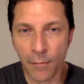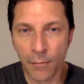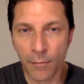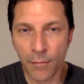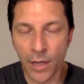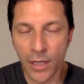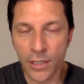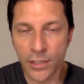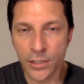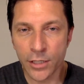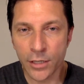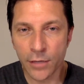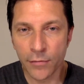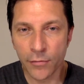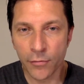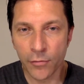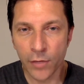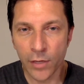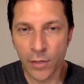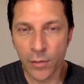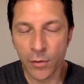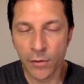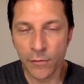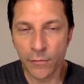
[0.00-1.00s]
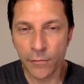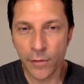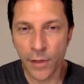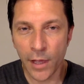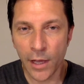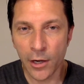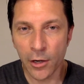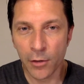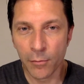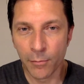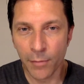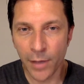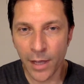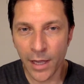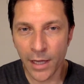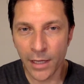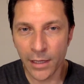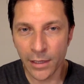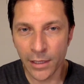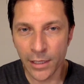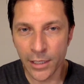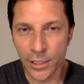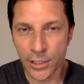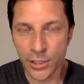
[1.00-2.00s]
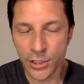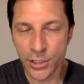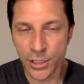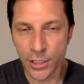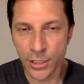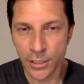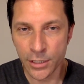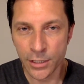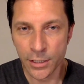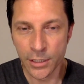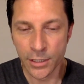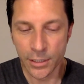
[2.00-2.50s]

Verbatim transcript: much frequent flyer mileage